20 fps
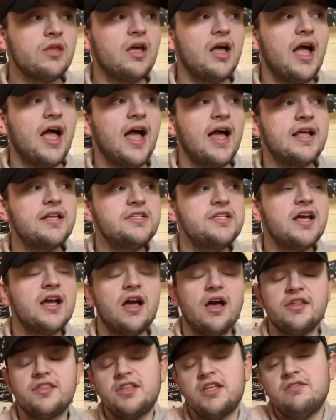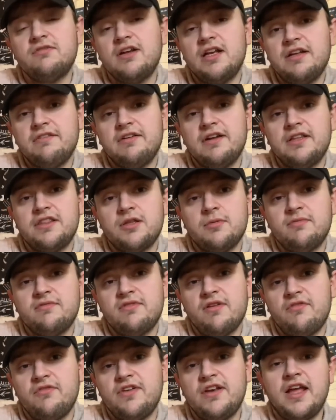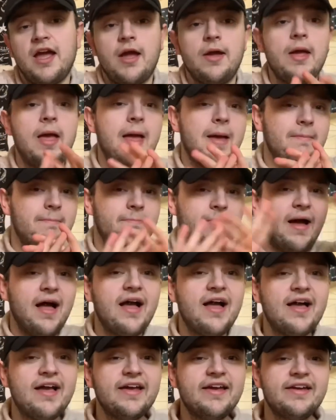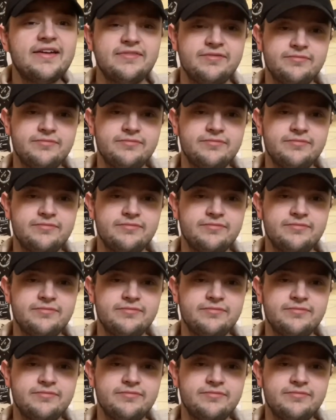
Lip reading: And yeah, I'll see you really, really soon in another video. Bye!